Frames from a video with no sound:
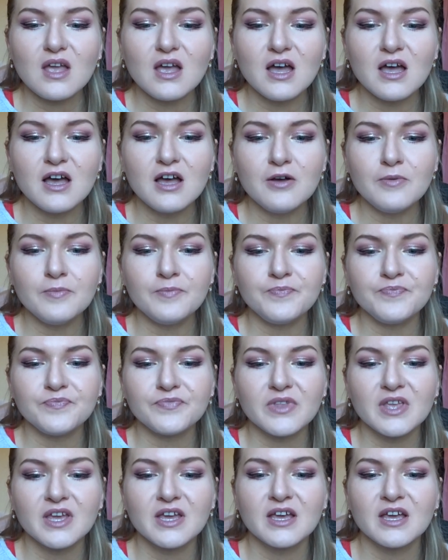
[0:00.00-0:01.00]

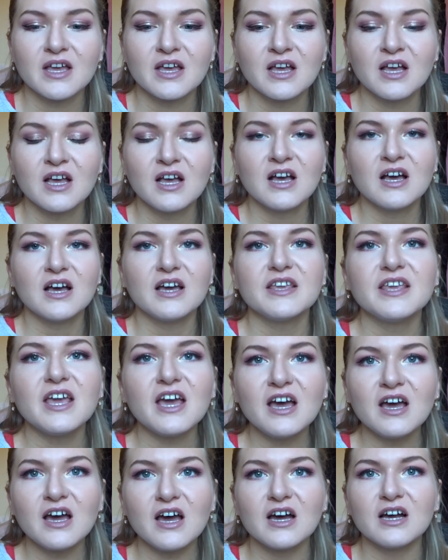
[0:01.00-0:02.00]

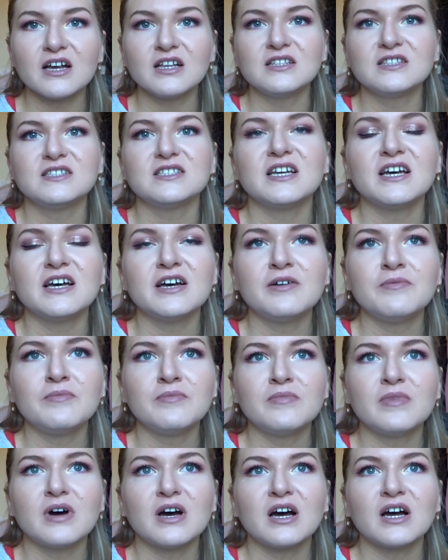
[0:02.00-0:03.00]
Yeah, and
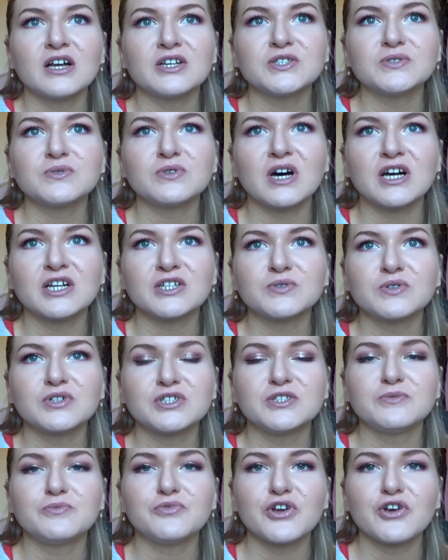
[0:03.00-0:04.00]
I just wanted
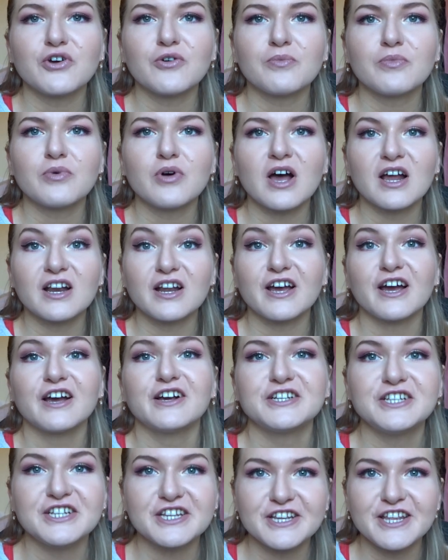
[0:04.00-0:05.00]
to bring up, and I
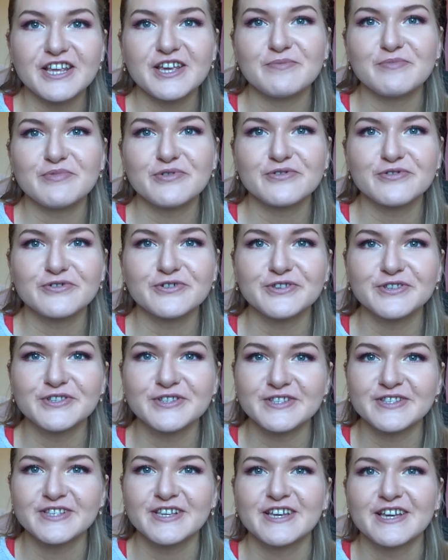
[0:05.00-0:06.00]
actually did hip
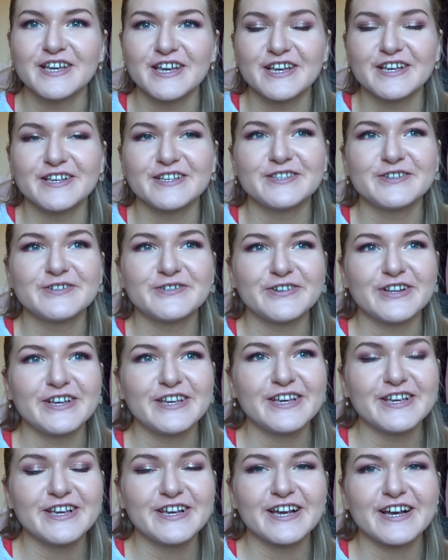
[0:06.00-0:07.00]
thrusts. So
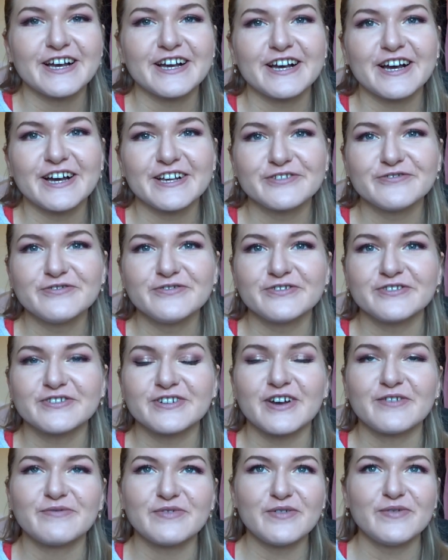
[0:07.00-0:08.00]
like
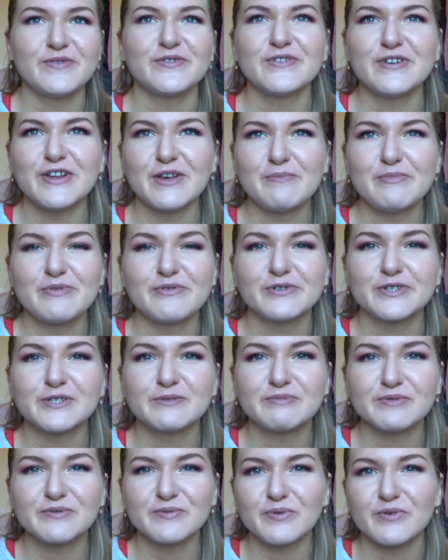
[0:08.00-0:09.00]
I've never done hip
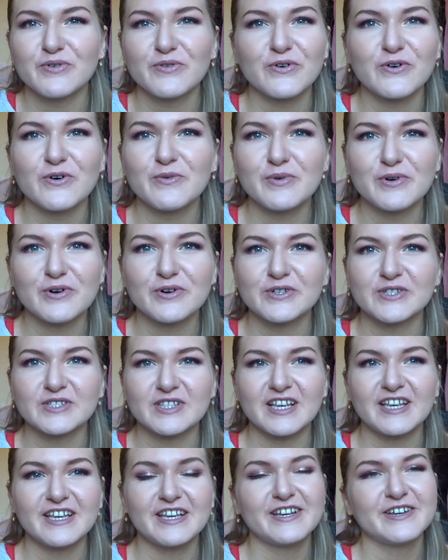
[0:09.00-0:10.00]
thrusts before because
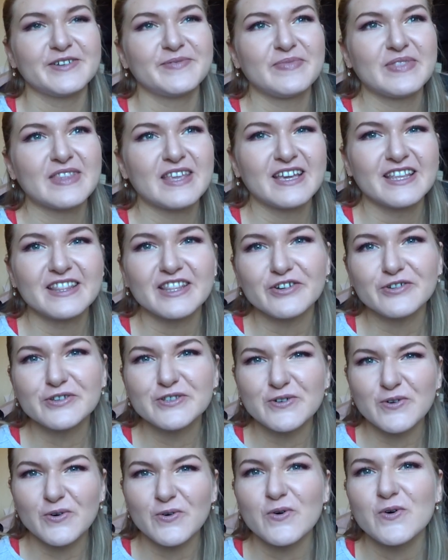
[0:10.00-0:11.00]
like it looks
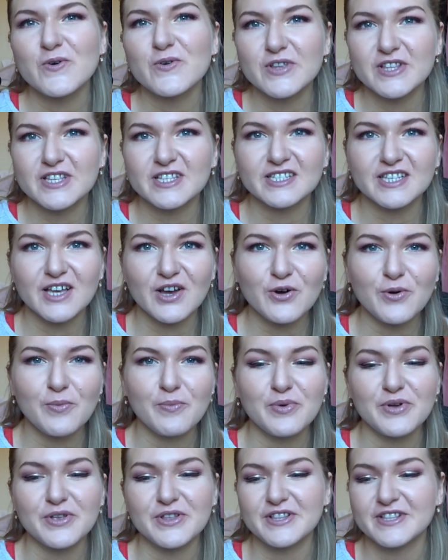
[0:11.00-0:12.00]
so awkward to set up,
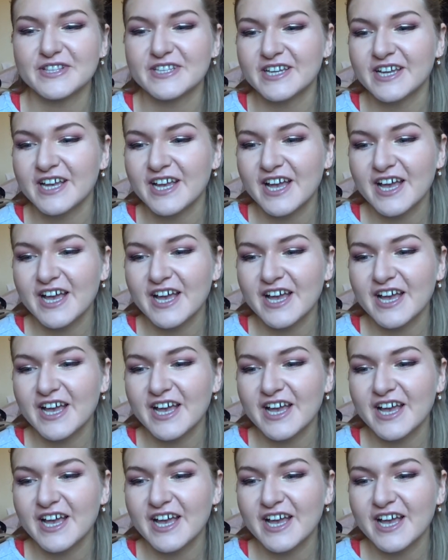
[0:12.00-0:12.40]
and